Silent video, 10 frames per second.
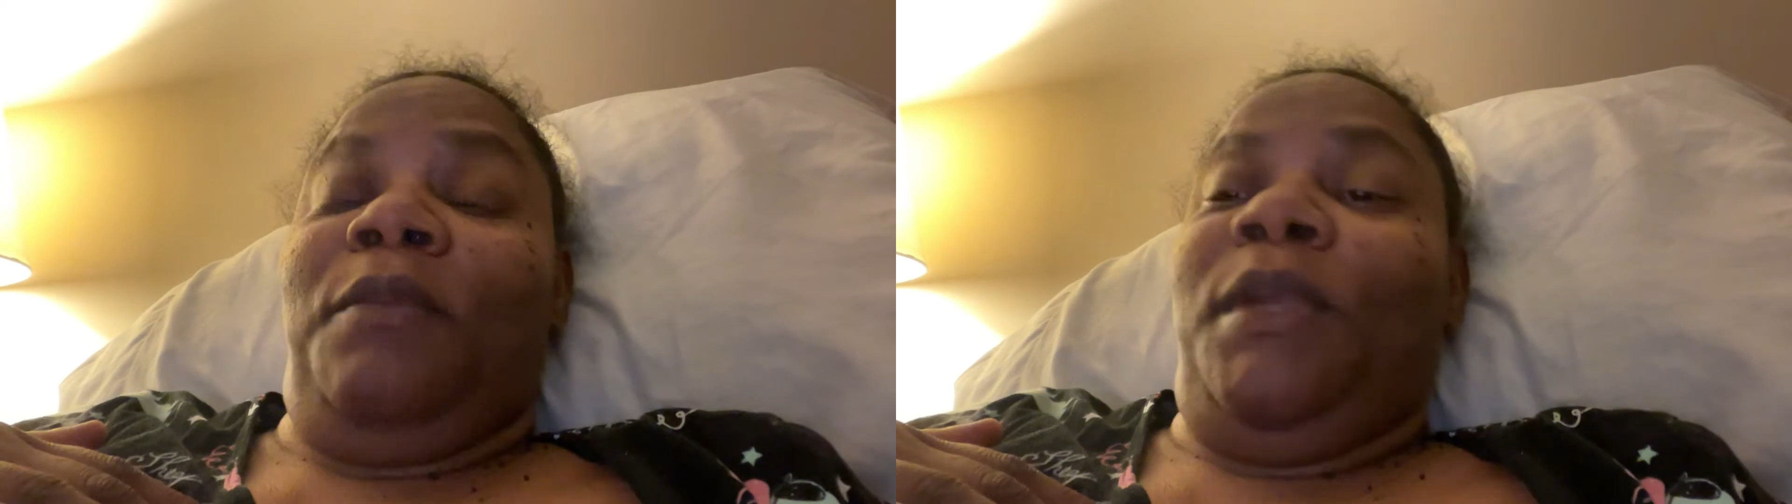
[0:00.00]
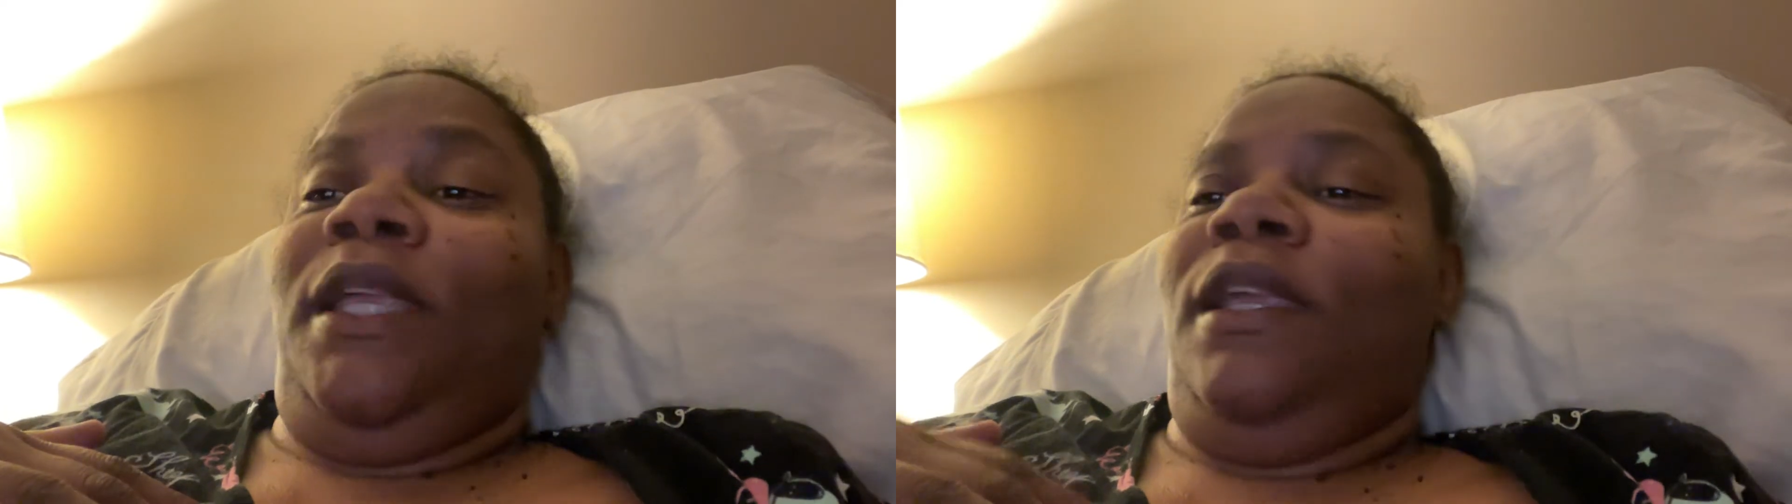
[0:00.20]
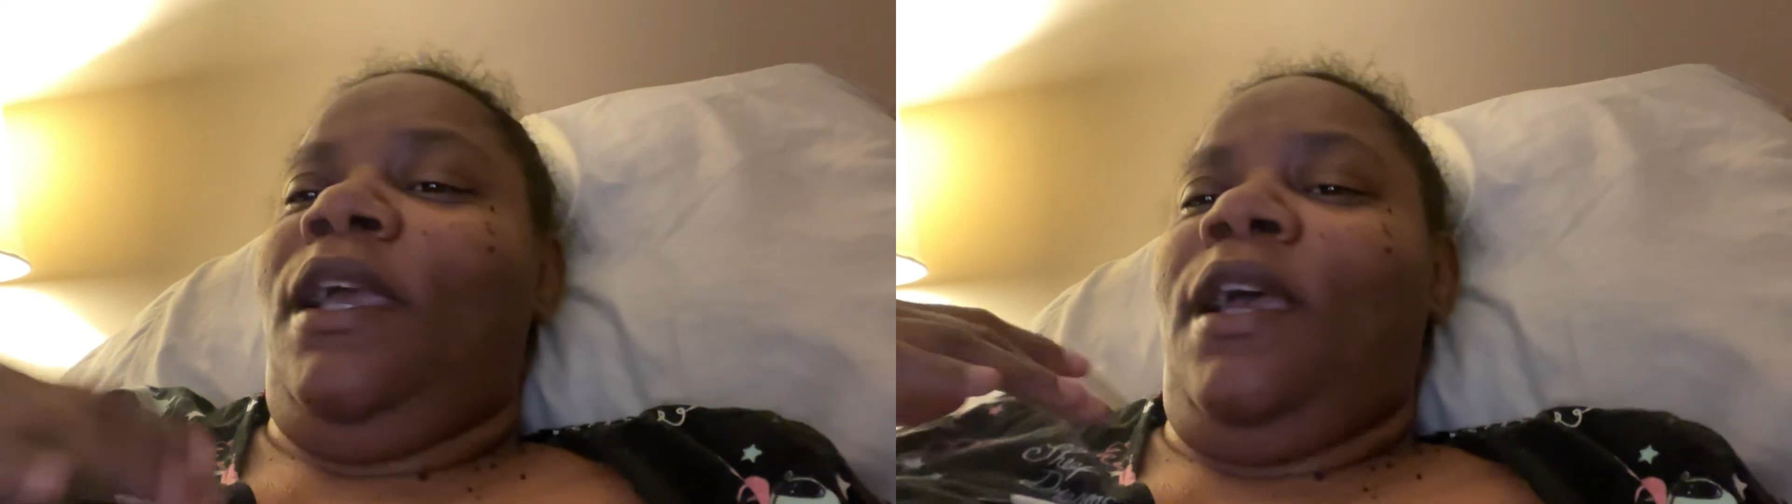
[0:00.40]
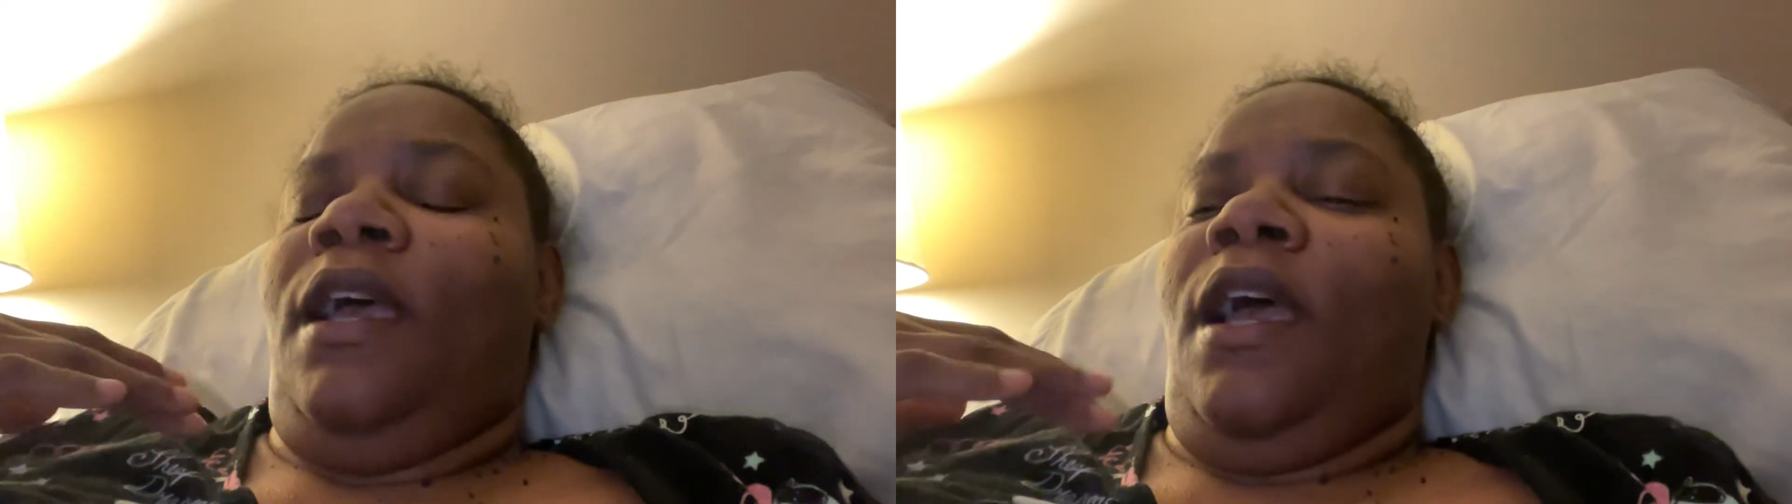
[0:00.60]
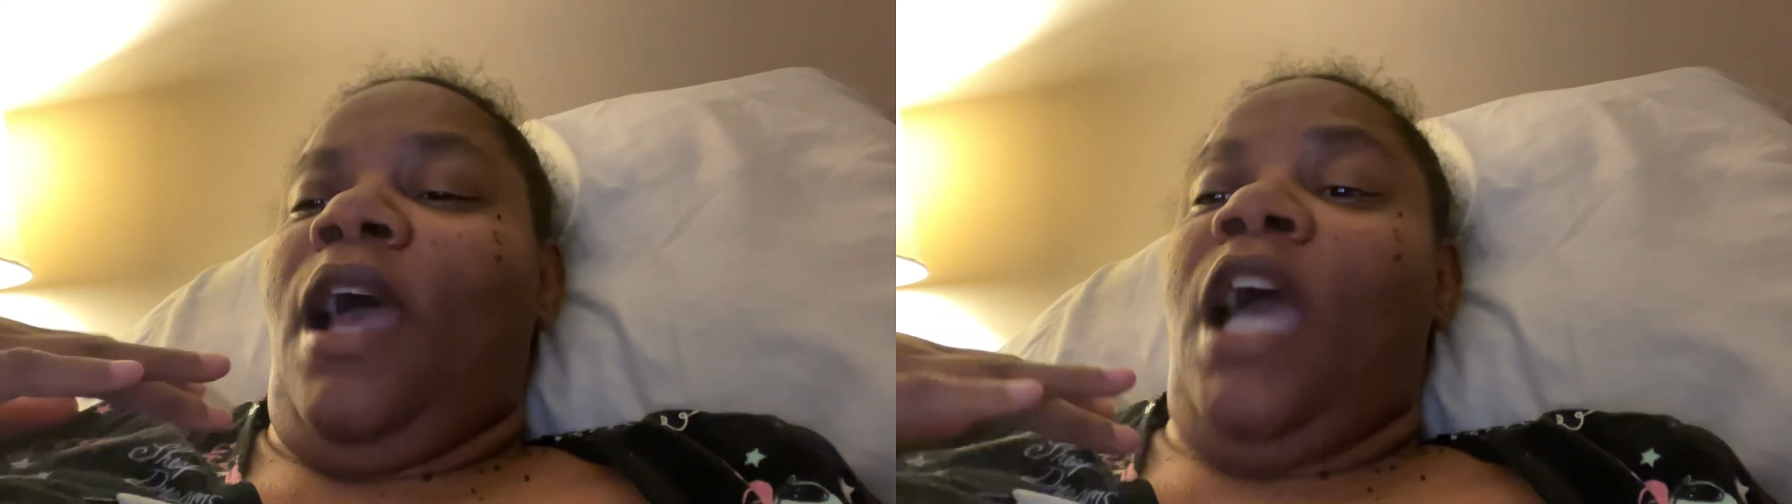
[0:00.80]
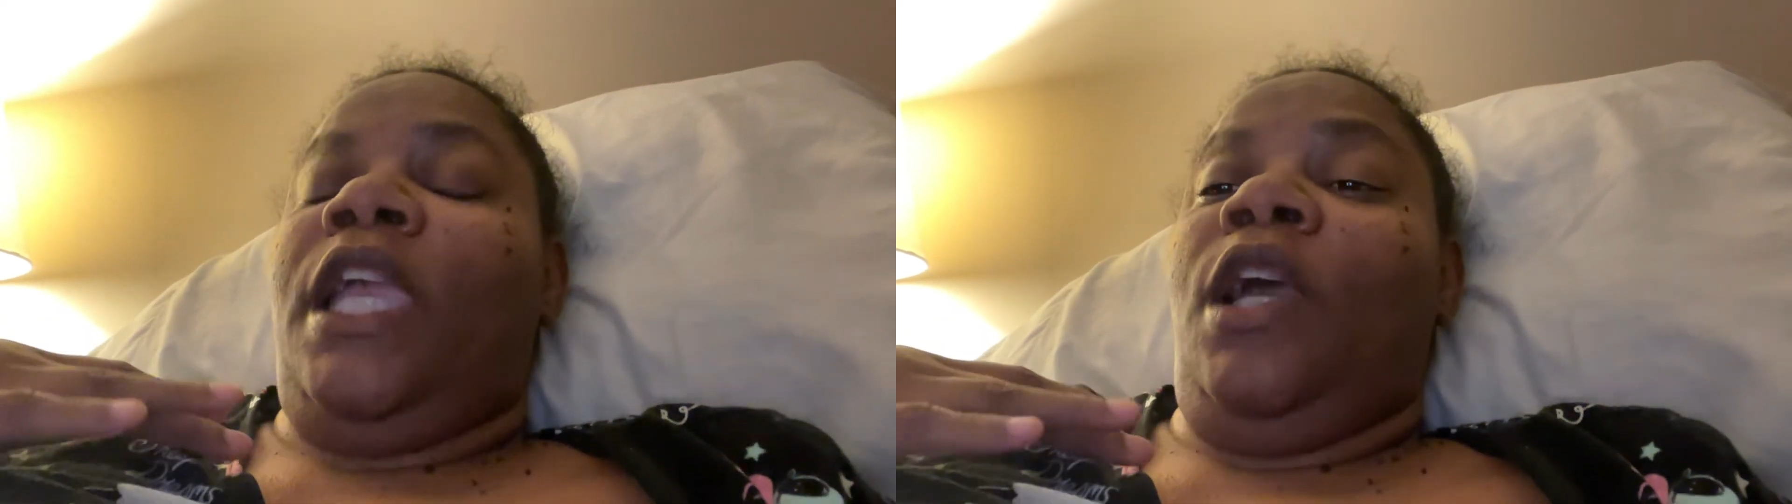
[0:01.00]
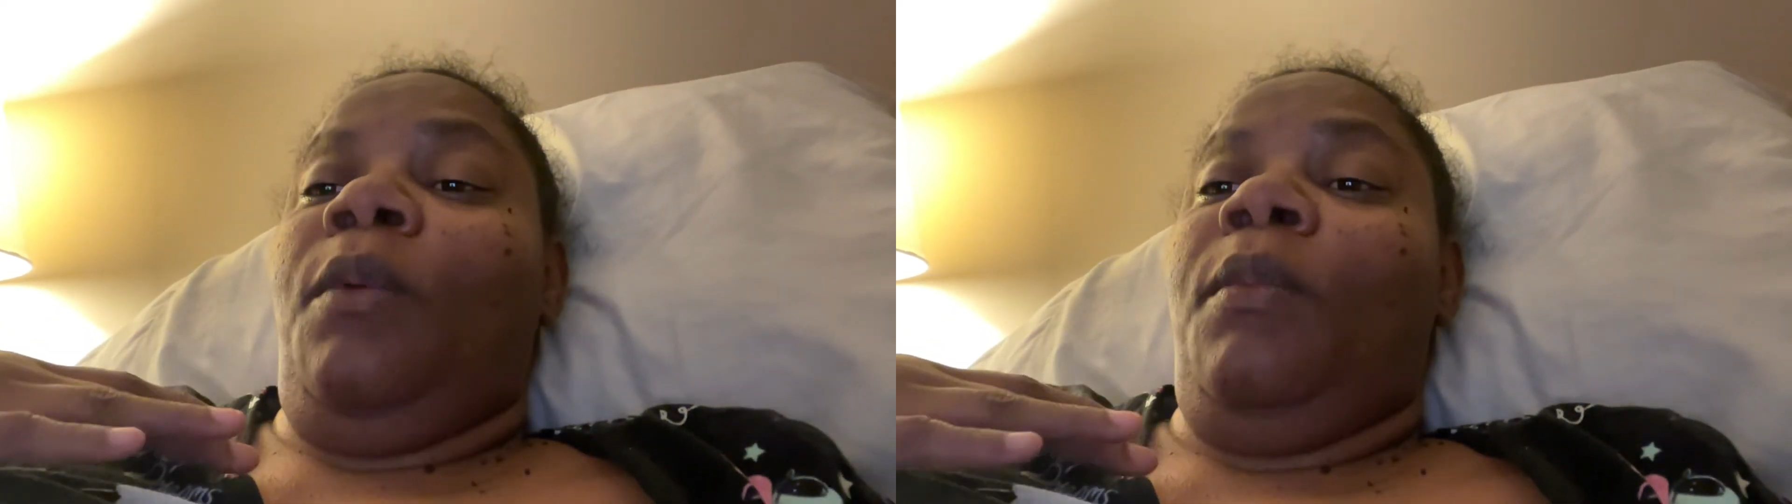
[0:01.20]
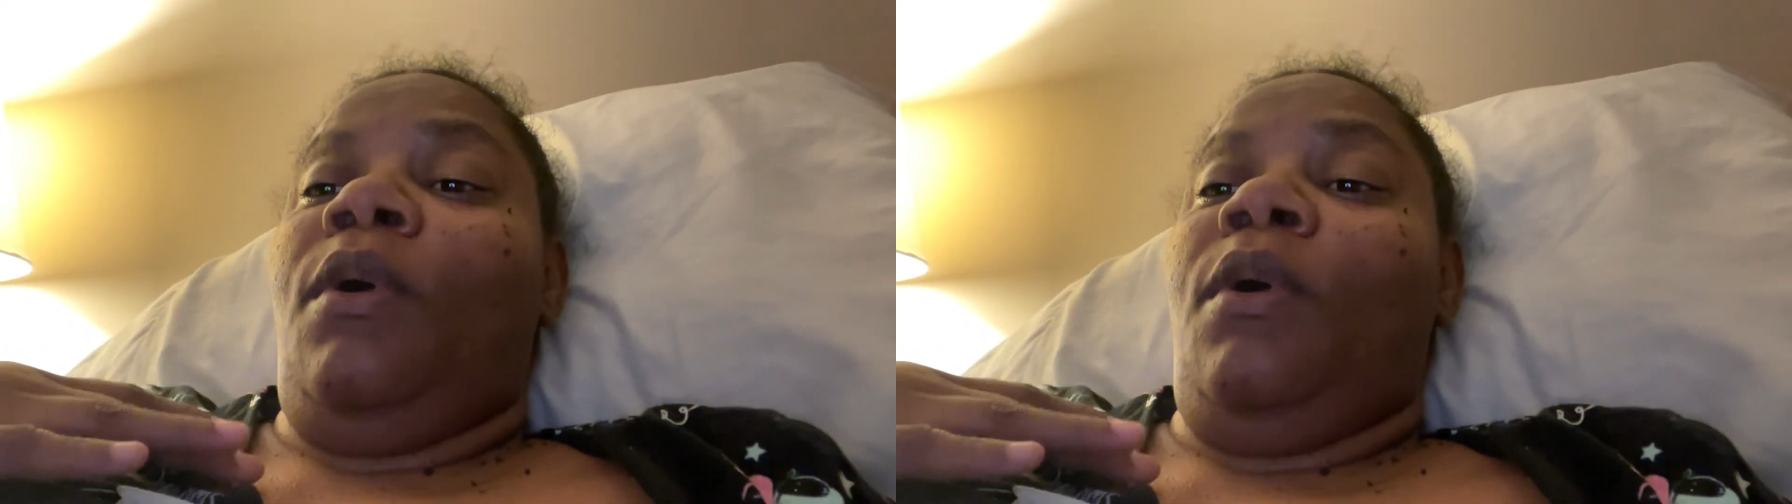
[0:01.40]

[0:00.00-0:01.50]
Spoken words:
me, I kept